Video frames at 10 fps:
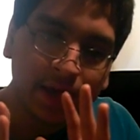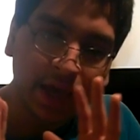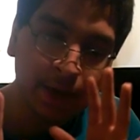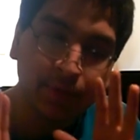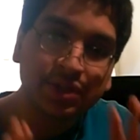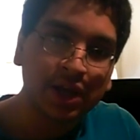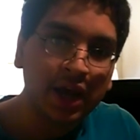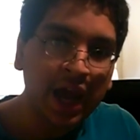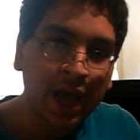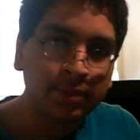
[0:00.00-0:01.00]
it was an
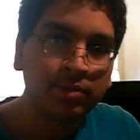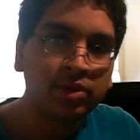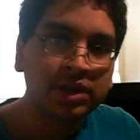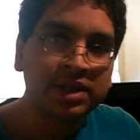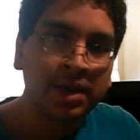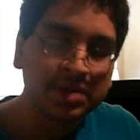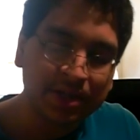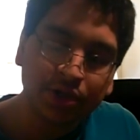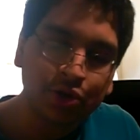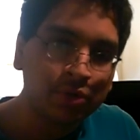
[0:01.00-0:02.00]
admirable attempt. I
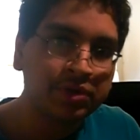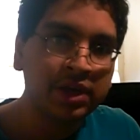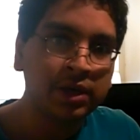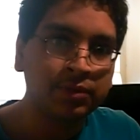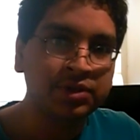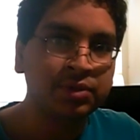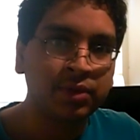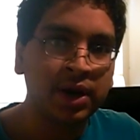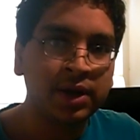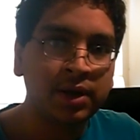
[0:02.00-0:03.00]
just don't think it was
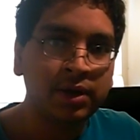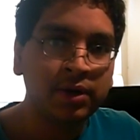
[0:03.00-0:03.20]
right.